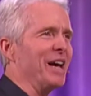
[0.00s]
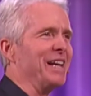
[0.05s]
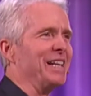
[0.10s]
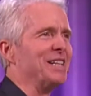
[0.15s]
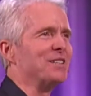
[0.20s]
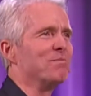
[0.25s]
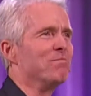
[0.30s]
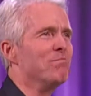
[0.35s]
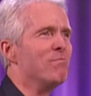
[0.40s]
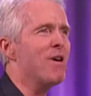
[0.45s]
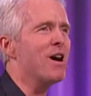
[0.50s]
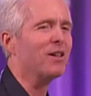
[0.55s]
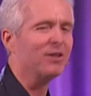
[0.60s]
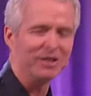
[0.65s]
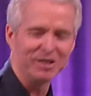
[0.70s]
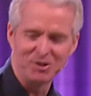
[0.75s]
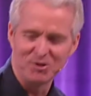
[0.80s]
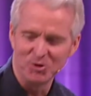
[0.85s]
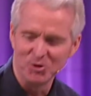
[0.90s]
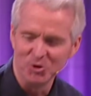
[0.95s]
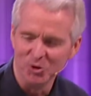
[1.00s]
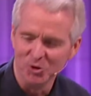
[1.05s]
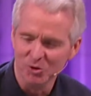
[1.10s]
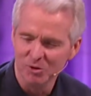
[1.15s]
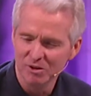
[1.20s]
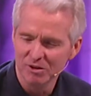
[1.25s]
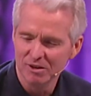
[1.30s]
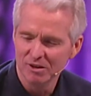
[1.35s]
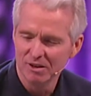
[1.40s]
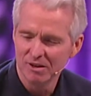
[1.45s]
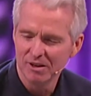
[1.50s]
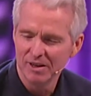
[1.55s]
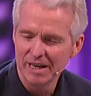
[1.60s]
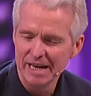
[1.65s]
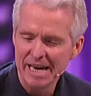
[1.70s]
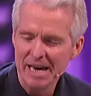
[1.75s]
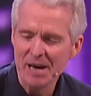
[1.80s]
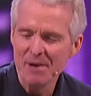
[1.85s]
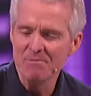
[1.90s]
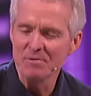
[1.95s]
and his motley crew.
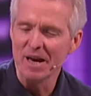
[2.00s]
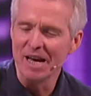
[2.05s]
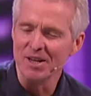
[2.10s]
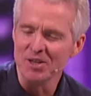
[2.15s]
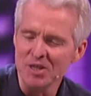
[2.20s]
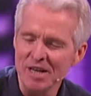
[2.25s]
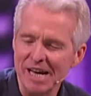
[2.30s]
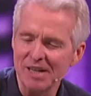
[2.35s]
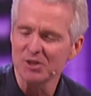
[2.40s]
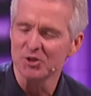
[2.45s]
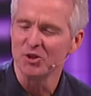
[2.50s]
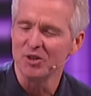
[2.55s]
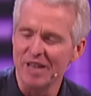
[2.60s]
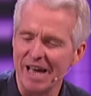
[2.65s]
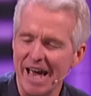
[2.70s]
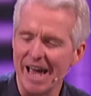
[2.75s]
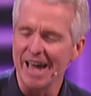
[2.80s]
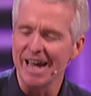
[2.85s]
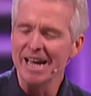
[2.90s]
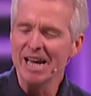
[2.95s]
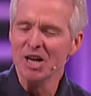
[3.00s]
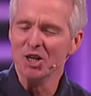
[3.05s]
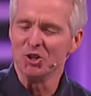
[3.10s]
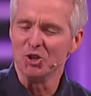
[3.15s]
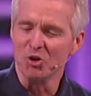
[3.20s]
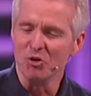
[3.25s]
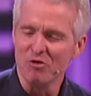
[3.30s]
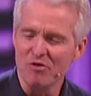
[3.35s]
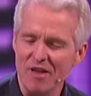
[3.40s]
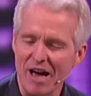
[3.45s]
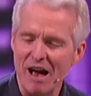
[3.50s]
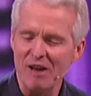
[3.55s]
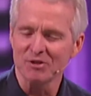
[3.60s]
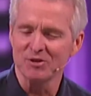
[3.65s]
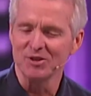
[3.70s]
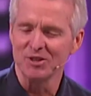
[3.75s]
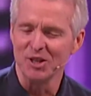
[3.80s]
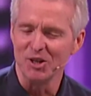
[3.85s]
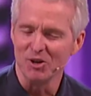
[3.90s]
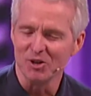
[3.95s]
And yet today,
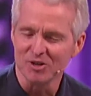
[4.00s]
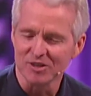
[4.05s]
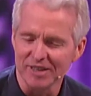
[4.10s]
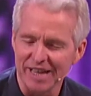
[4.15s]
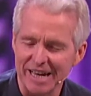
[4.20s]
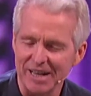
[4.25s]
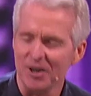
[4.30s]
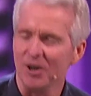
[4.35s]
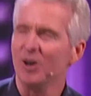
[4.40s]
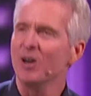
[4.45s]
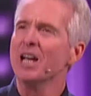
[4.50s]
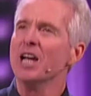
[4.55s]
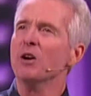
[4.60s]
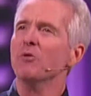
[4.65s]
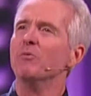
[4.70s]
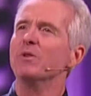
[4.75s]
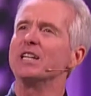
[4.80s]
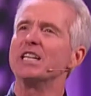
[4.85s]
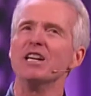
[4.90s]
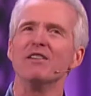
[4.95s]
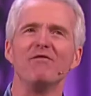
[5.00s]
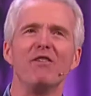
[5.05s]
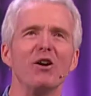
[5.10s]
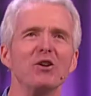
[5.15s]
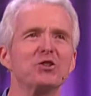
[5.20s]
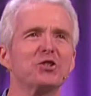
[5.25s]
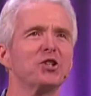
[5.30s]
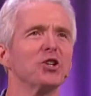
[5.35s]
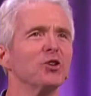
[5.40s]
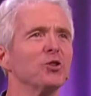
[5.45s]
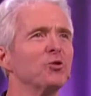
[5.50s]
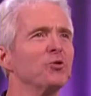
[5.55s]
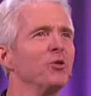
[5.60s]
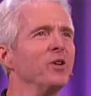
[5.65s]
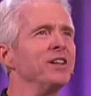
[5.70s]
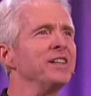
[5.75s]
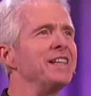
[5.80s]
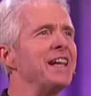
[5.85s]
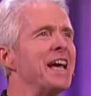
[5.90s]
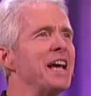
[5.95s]
2,000 years later, we give our
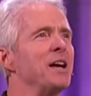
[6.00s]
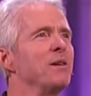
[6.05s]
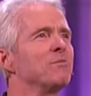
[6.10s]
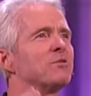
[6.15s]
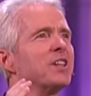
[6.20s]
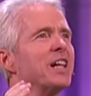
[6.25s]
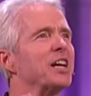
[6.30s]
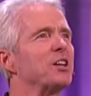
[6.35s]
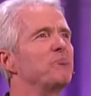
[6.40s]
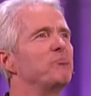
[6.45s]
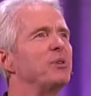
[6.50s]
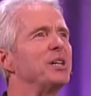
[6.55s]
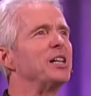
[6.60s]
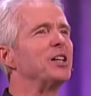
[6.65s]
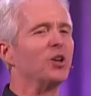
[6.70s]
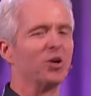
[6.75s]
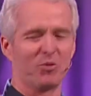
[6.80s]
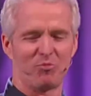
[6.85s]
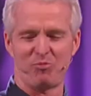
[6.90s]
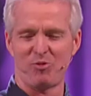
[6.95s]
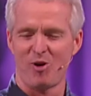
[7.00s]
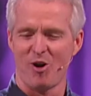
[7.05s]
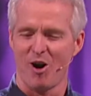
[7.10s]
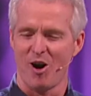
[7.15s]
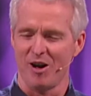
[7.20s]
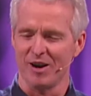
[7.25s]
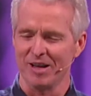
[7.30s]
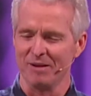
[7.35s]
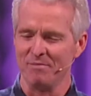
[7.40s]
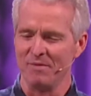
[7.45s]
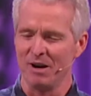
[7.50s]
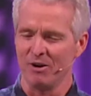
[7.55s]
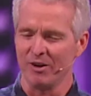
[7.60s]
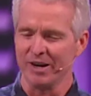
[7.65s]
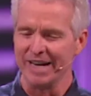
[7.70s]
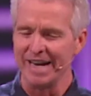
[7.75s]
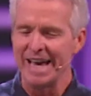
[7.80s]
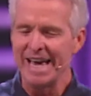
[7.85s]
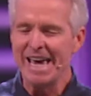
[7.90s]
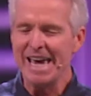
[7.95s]
children names like Peter, Paul, and
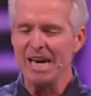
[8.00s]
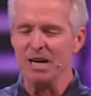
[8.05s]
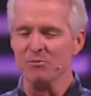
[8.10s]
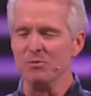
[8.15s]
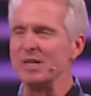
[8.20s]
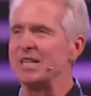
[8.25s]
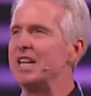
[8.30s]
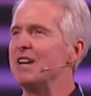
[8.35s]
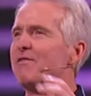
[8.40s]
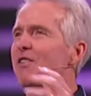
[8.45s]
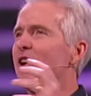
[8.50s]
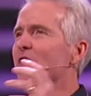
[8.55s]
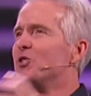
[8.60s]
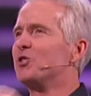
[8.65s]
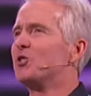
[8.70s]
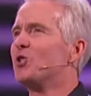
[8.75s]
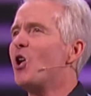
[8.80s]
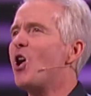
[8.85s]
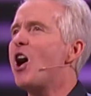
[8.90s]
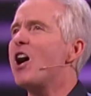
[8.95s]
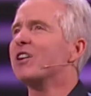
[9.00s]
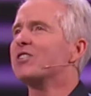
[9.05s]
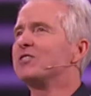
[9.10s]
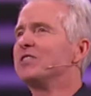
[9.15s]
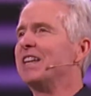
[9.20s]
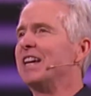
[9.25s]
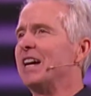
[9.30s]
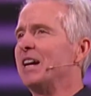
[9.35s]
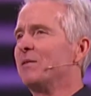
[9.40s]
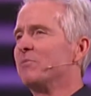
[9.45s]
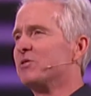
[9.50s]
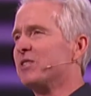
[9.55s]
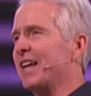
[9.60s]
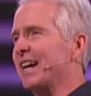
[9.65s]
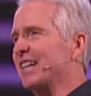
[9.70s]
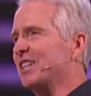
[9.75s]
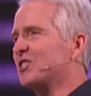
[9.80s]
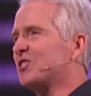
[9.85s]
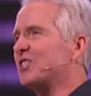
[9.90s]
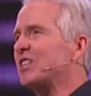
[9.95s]
Mary, and we give our dogs names
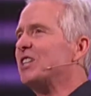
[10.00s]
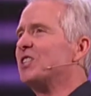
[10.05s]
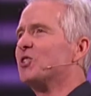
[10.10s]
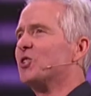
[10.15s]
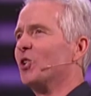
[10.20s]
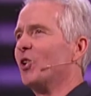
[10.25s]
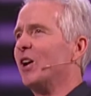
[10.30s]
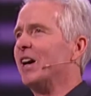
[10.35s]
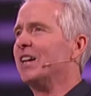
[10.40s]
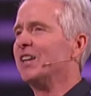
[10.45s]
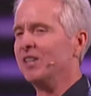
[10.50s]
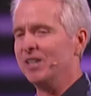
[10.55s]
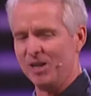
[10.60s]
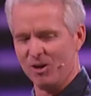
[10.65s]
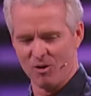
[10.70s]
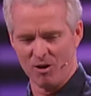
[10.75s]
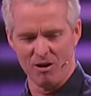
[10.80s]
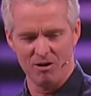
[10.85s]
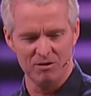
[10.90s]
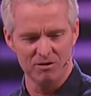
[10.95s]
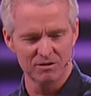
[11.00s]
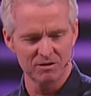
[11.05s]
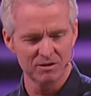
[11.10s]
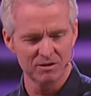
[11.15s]
like Caesar and Nero.